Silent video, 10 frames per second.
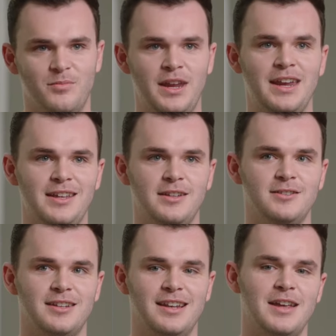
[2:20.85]

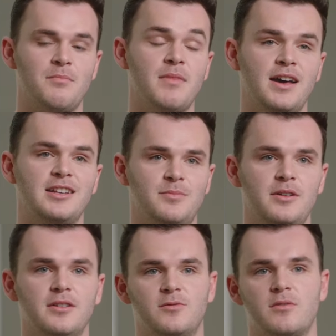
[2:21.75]
beginning to like my
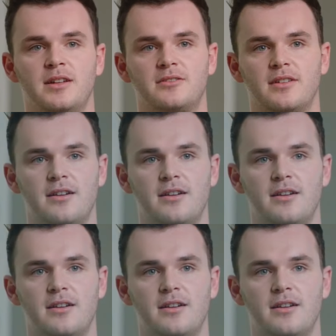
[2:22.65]
experience with mental